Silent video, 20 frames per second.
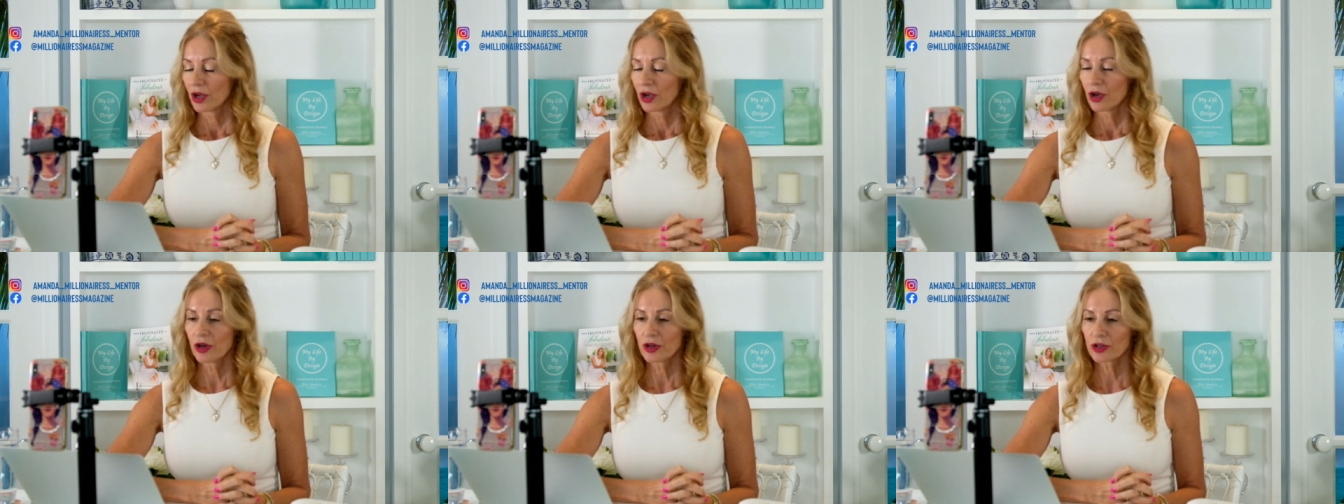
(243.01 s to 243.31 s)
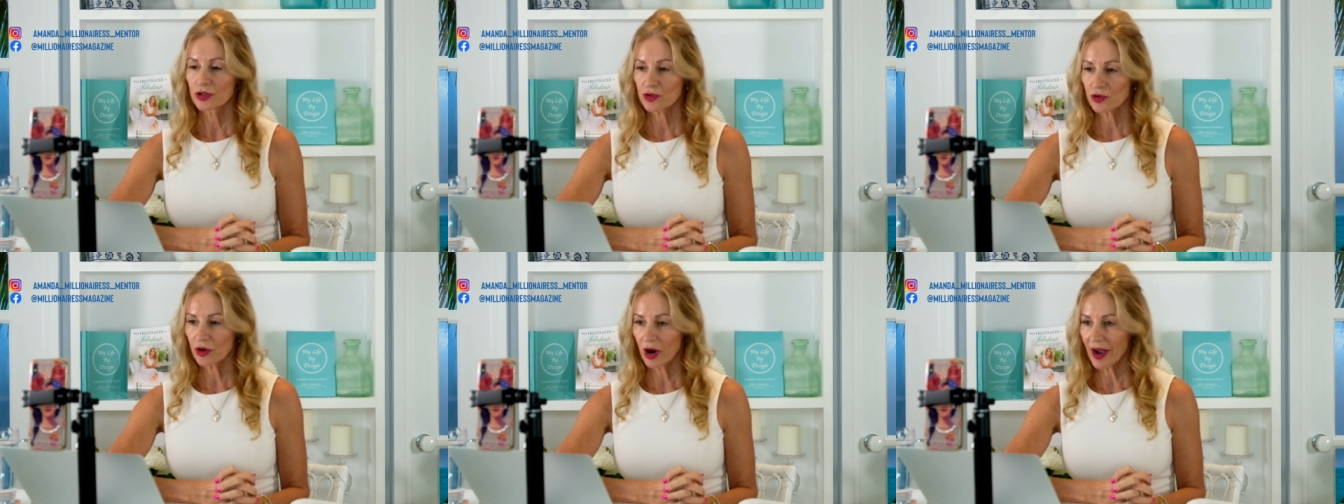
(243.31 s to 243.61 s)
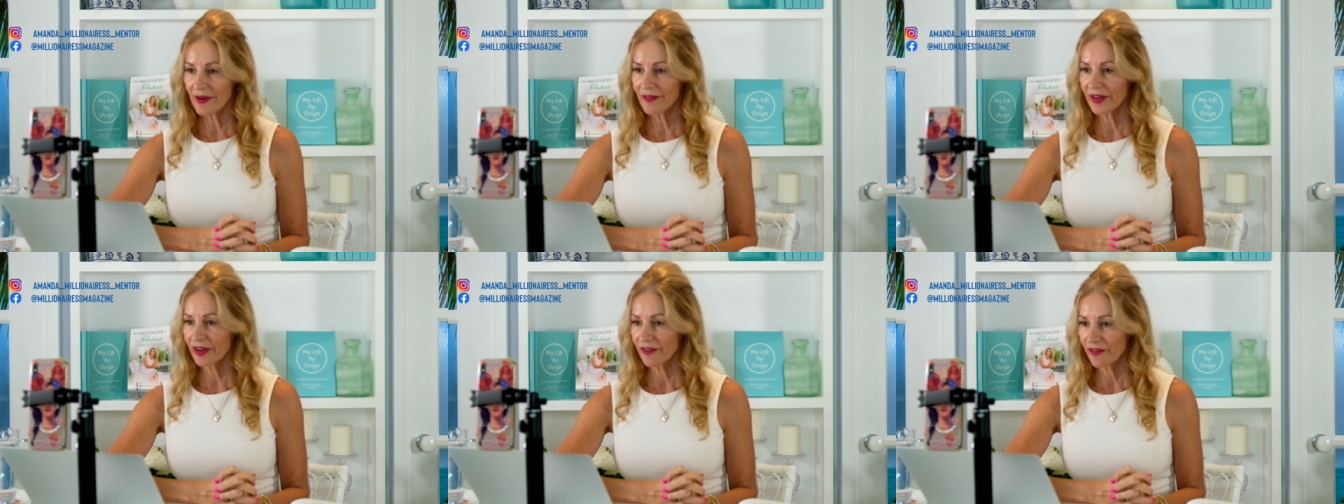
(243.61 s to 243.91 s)
her
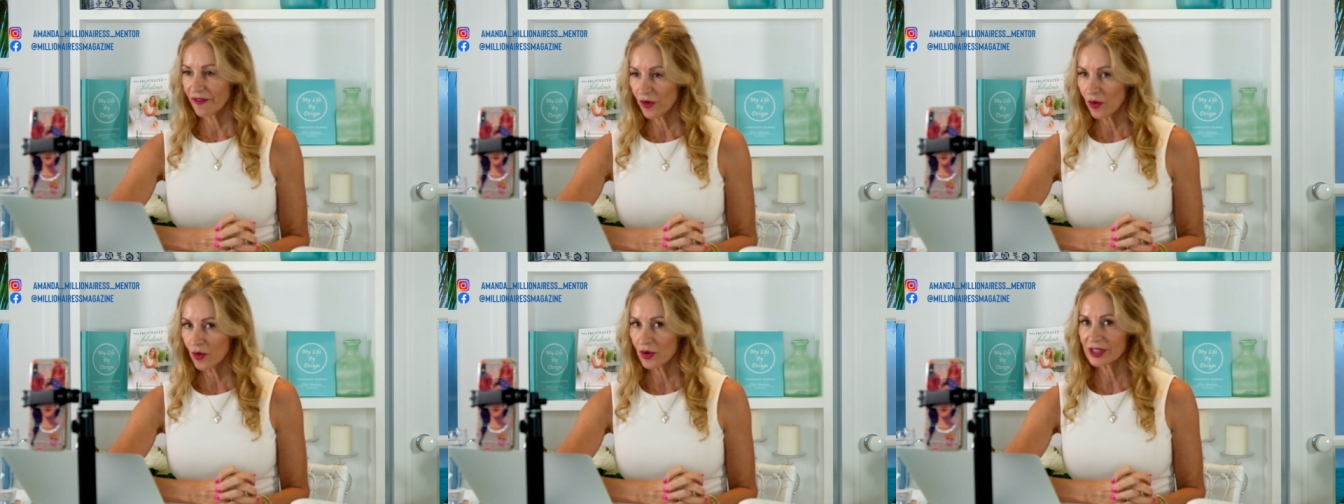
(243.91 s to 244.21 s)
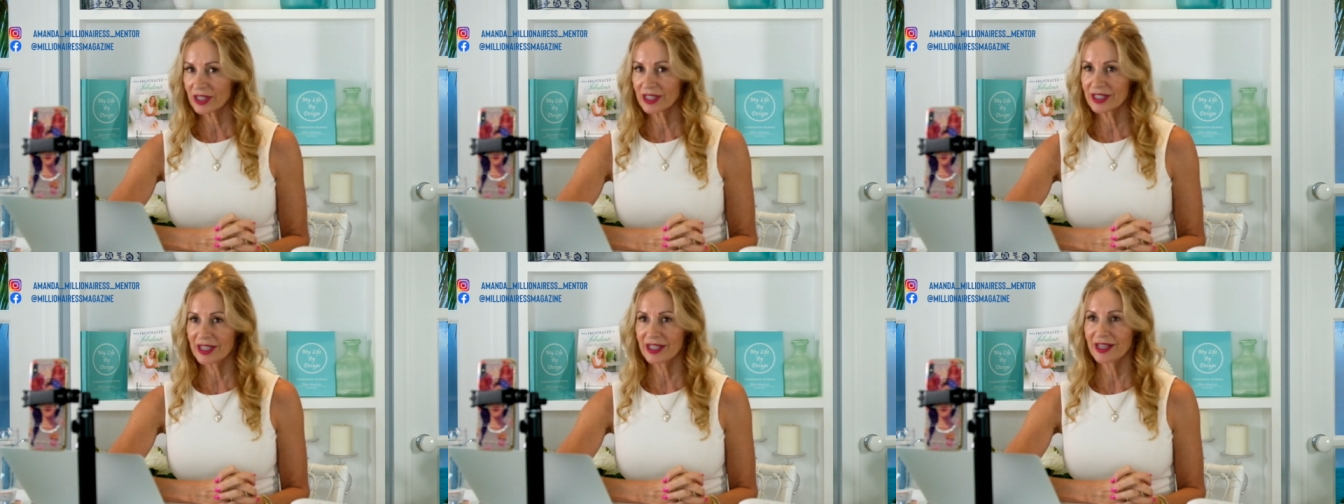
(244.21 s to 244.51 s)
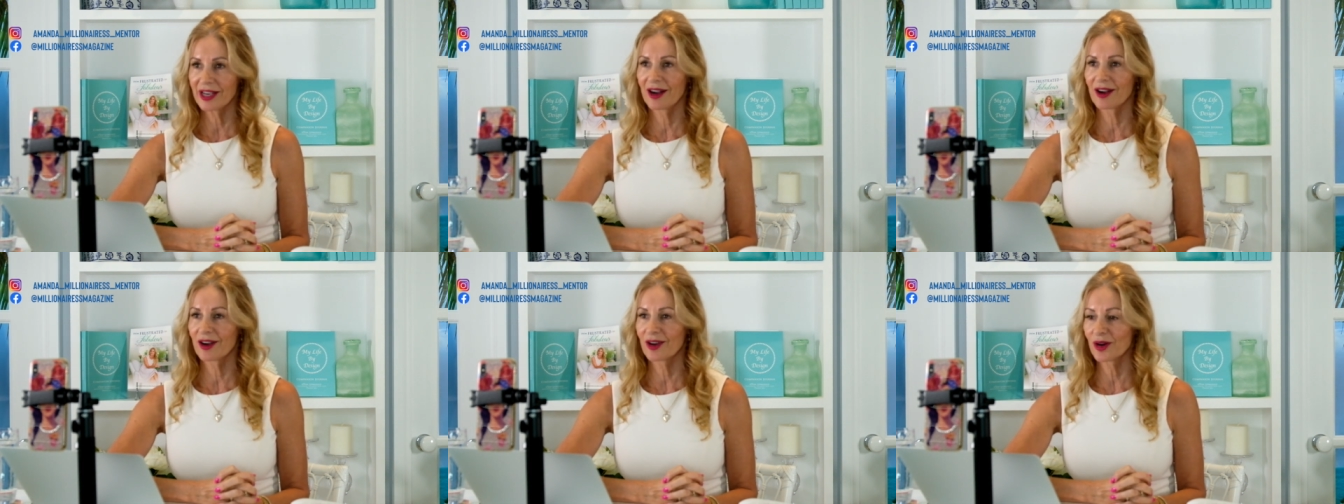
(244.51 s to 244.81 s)
driving force as a
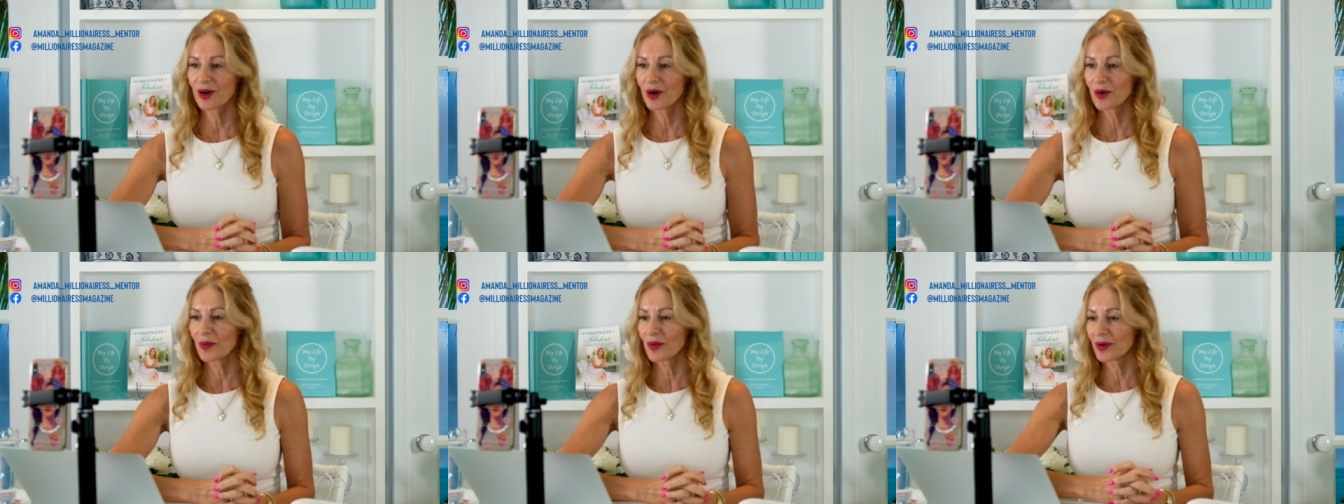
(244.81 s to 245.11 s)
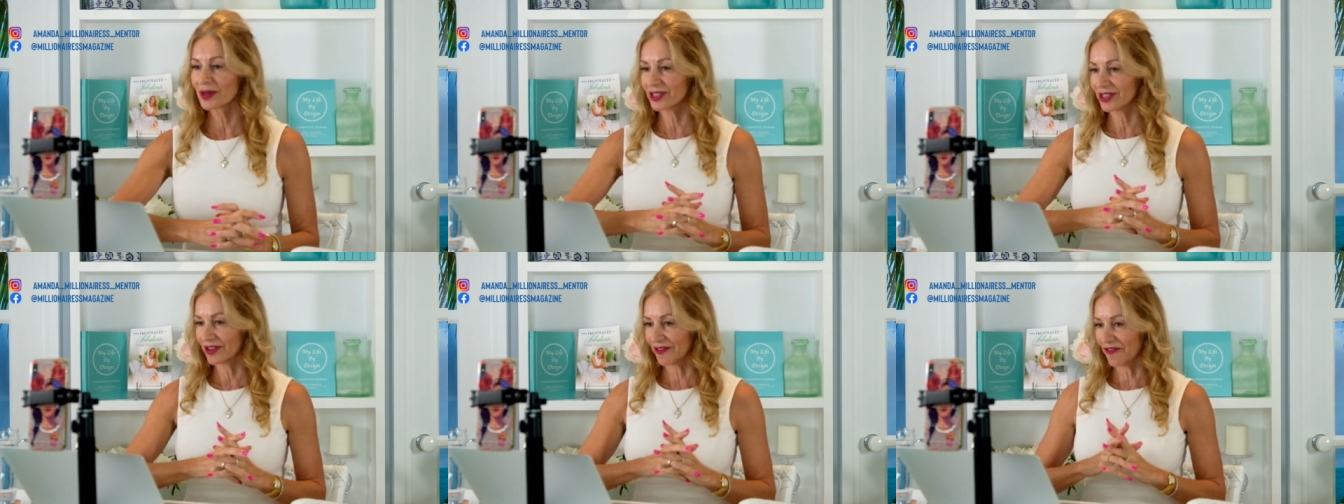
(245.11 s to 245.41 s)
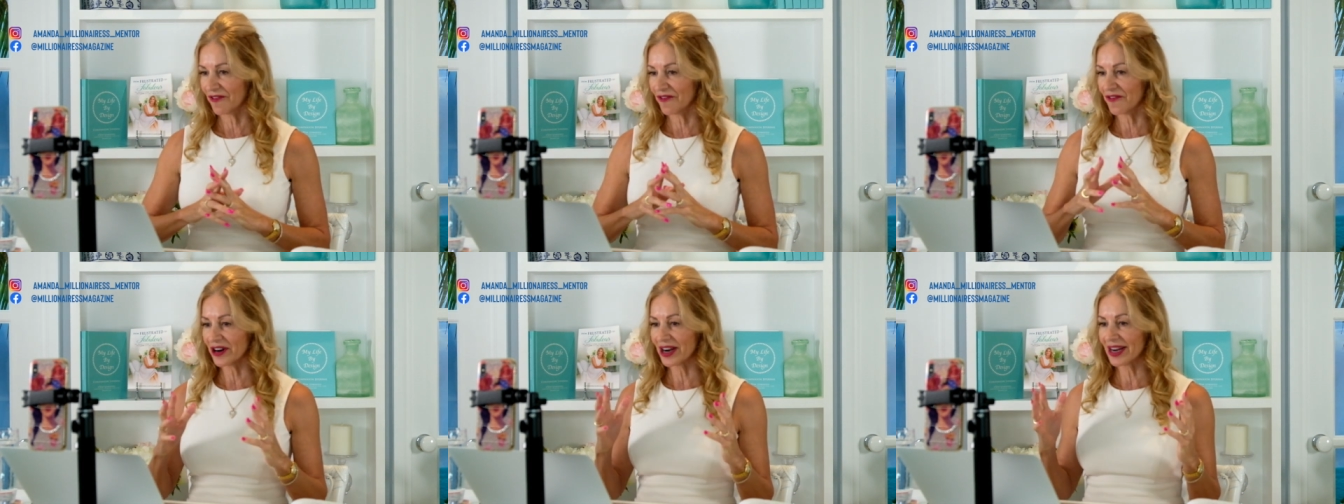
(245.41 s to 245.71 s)
young girl was
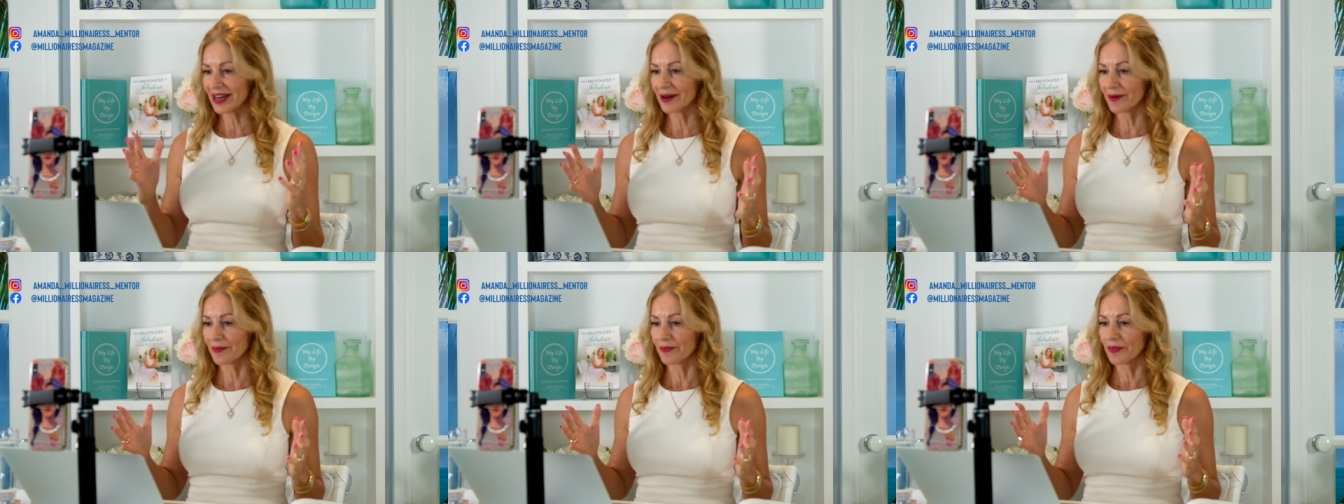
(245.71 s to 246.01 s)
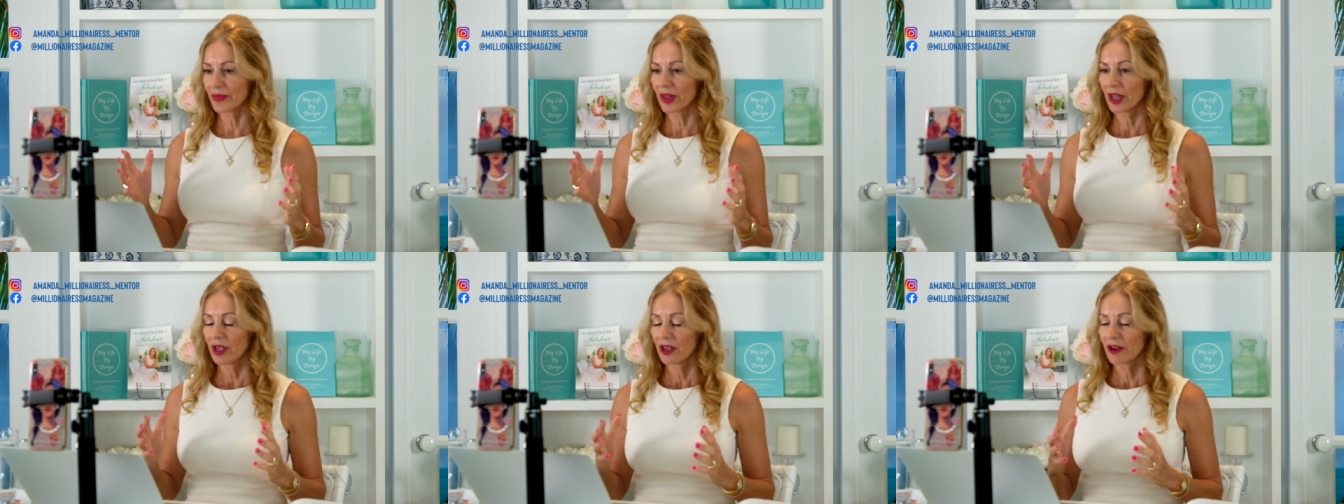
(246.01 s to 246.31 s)
freedom